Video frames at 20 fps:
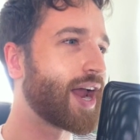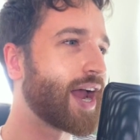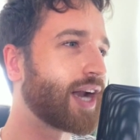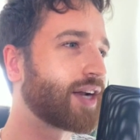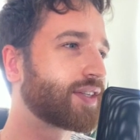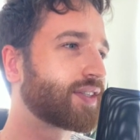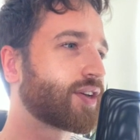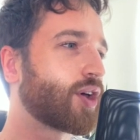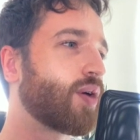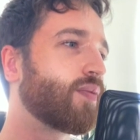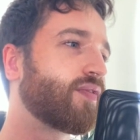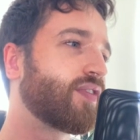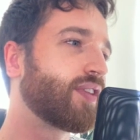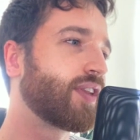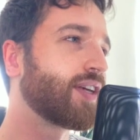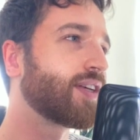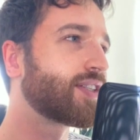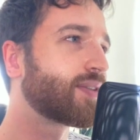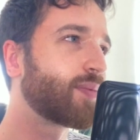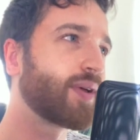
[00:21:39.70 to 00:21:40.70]
of scope for
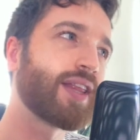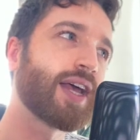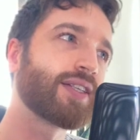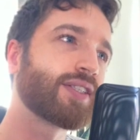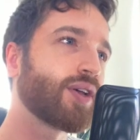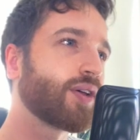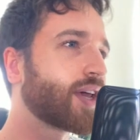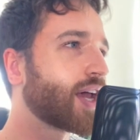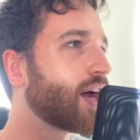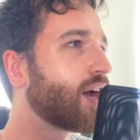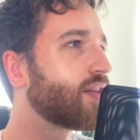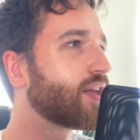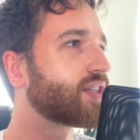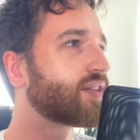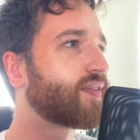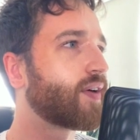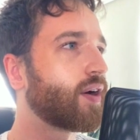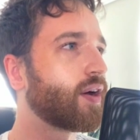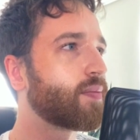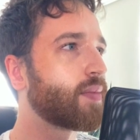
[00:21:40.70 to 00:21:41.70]
this, but that's okay, that's
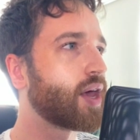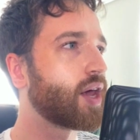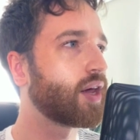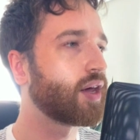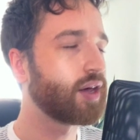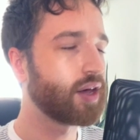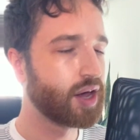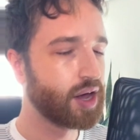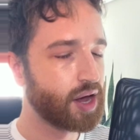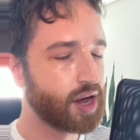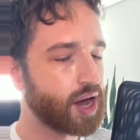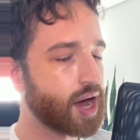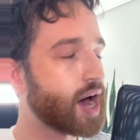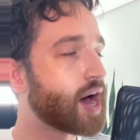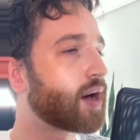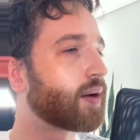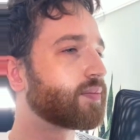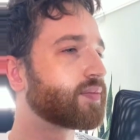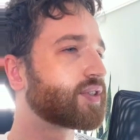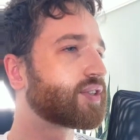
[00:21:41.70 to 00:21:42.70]
very me.
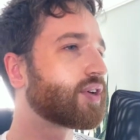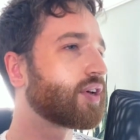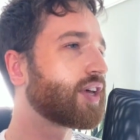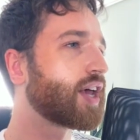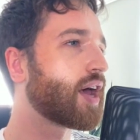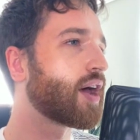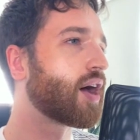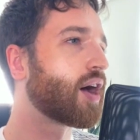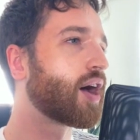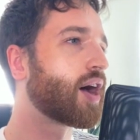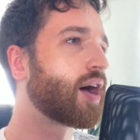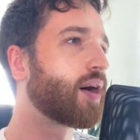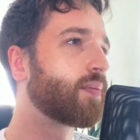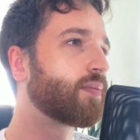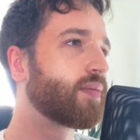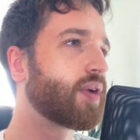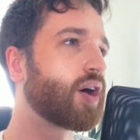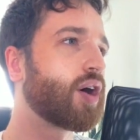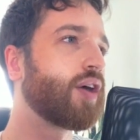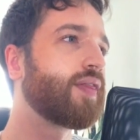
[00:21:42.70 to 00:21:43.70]
So yeah,
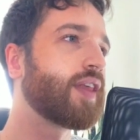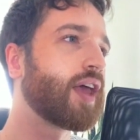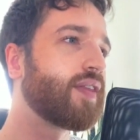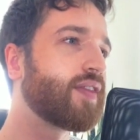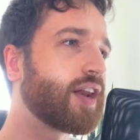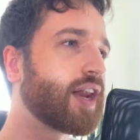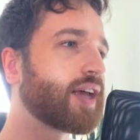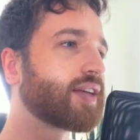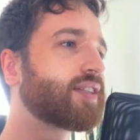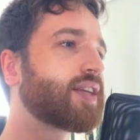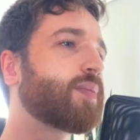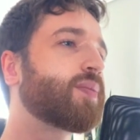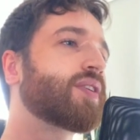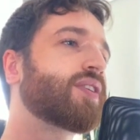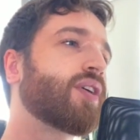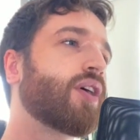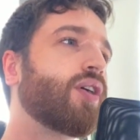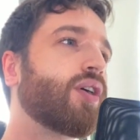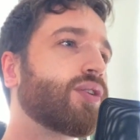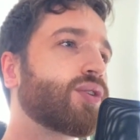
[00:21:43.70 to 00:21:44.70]
in the next
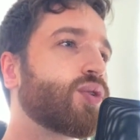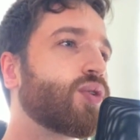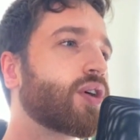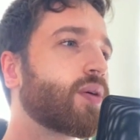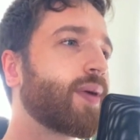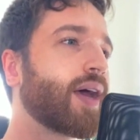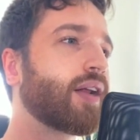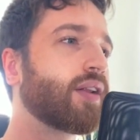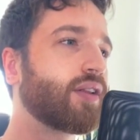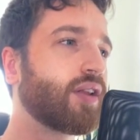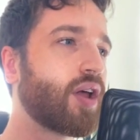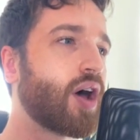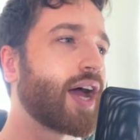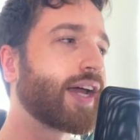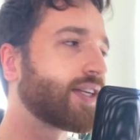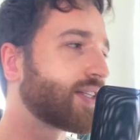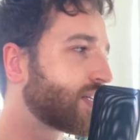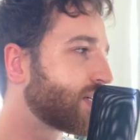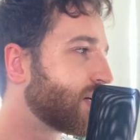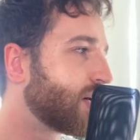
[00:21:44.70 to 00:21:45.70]
episode I'll talk about
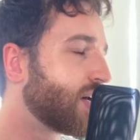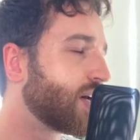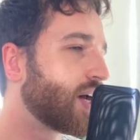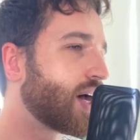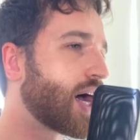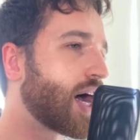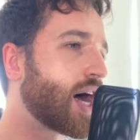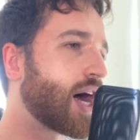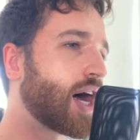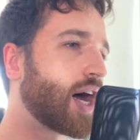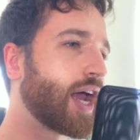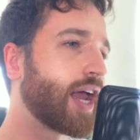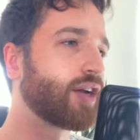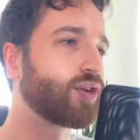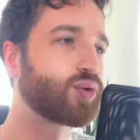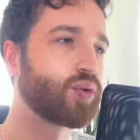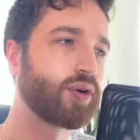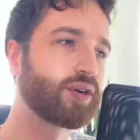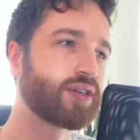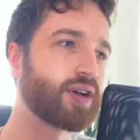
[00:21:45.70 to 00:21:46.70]
light and
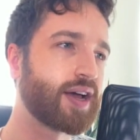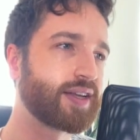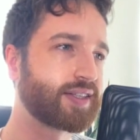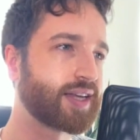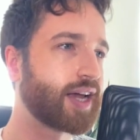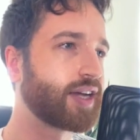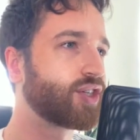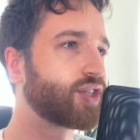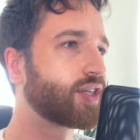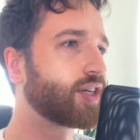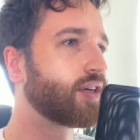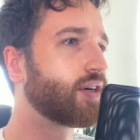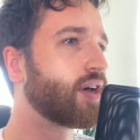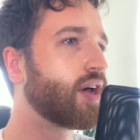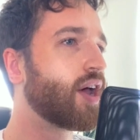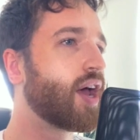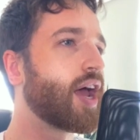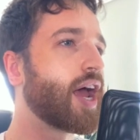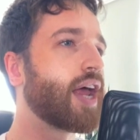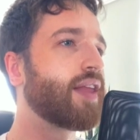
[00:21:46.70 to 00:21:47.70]
quantization,
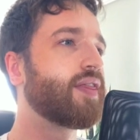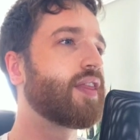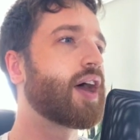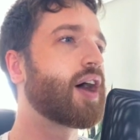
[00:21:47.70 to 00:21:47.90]
and